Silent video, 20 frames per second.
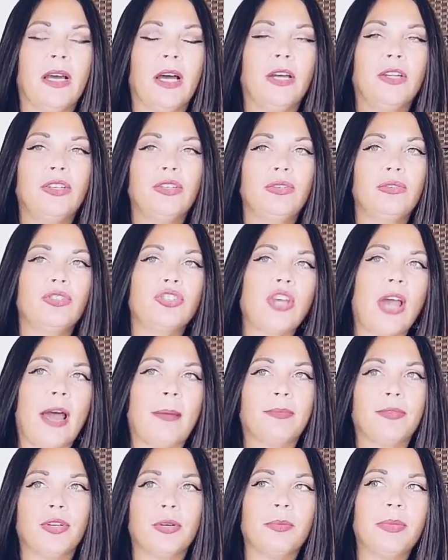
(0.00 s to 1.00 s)
a new
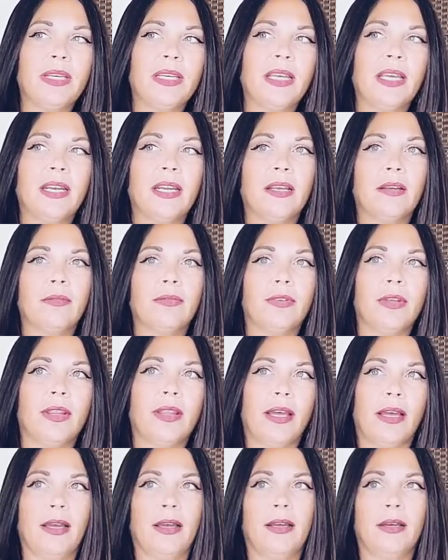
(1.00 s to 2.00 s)
chapter beginning for
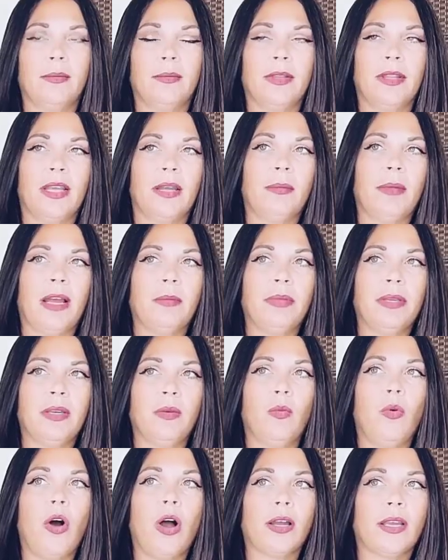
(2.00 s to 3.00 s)
them. They might
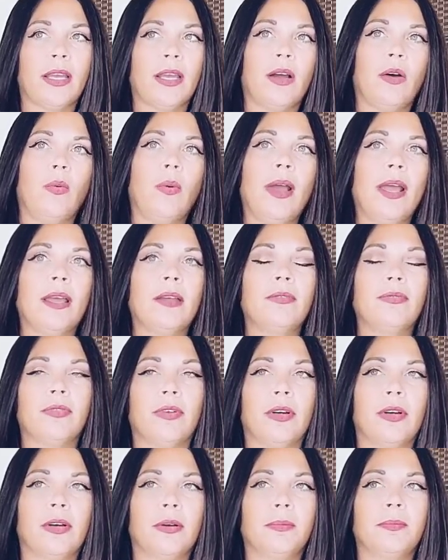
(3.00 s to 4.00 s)
be walking away
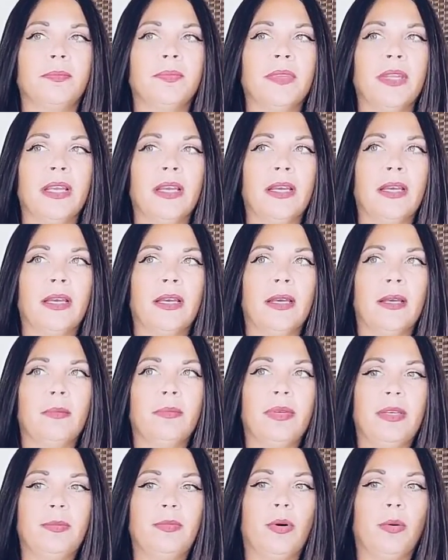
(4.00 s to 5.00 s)
from
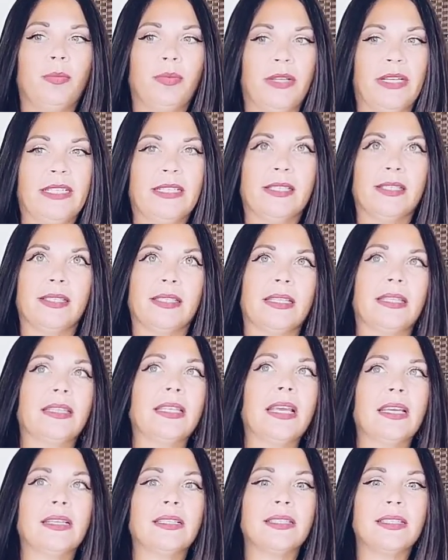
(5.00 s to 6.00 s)
people, places, and
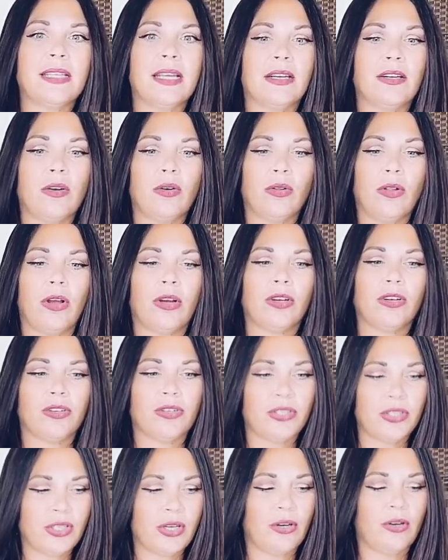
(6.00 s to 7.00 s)
things that no longer
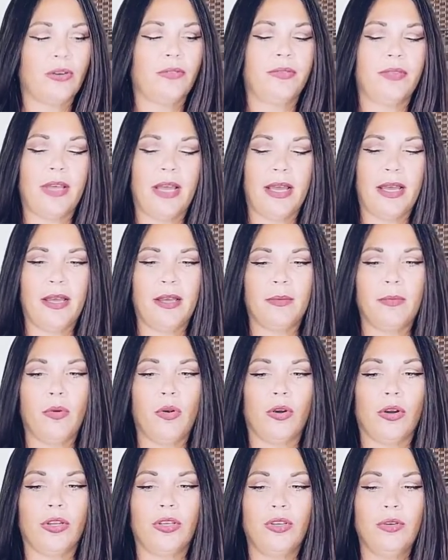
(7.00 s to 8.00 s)
serve them,
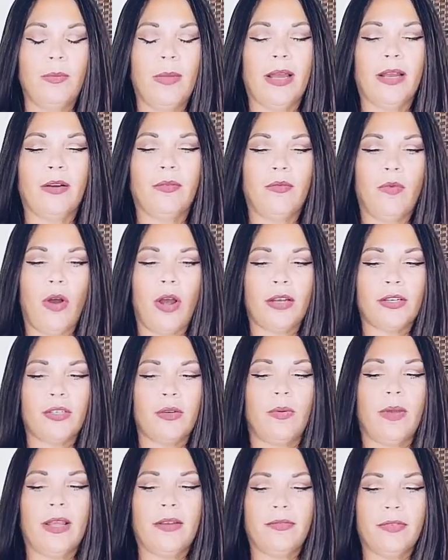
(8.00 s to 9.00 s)
or you might have walked
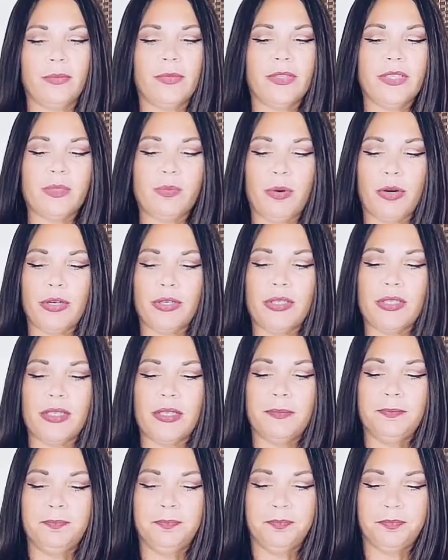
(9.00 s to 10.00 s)
away from this
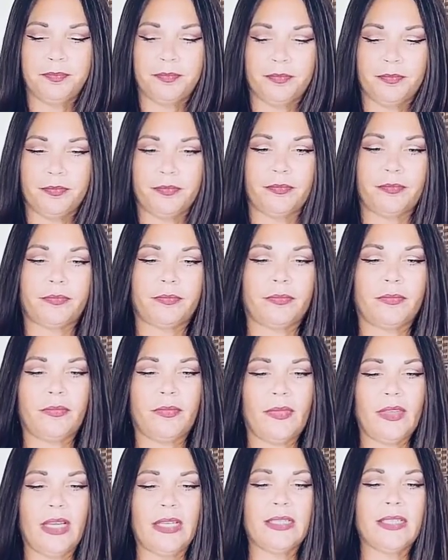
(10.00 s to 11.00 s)
person.
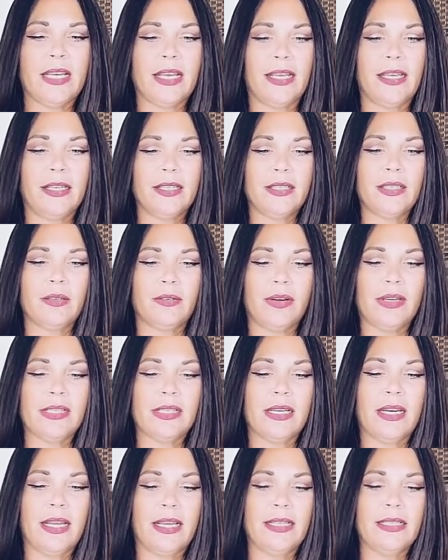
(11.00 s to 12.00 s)
Take it as it
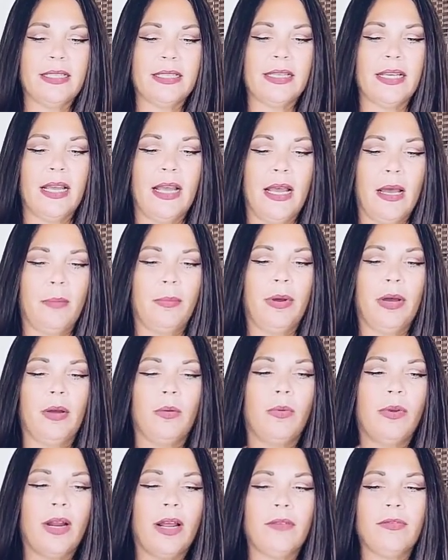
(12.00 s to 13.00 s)
resonates.
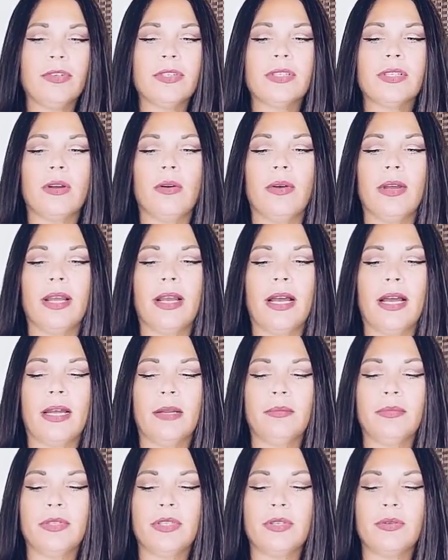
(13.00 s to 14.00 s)
But whatever's going
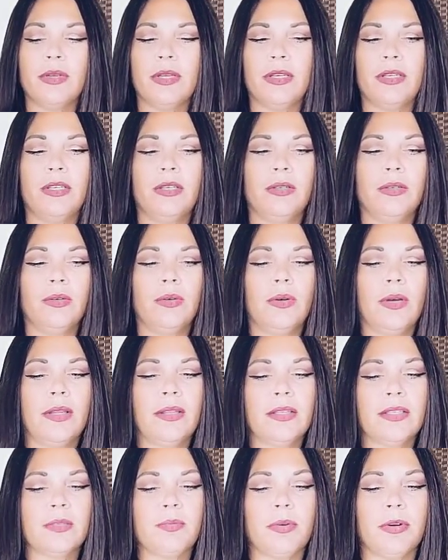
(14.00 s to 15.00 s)
on between you
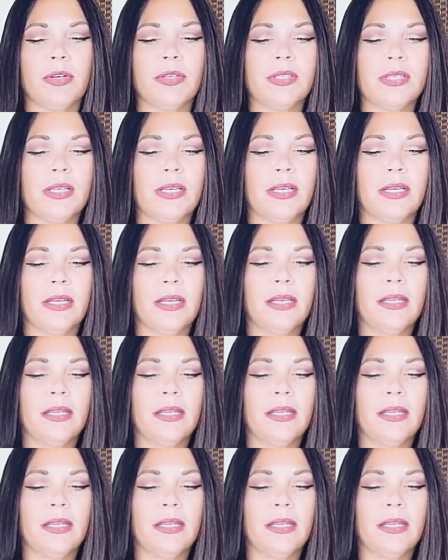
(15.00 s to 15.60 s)
and this person,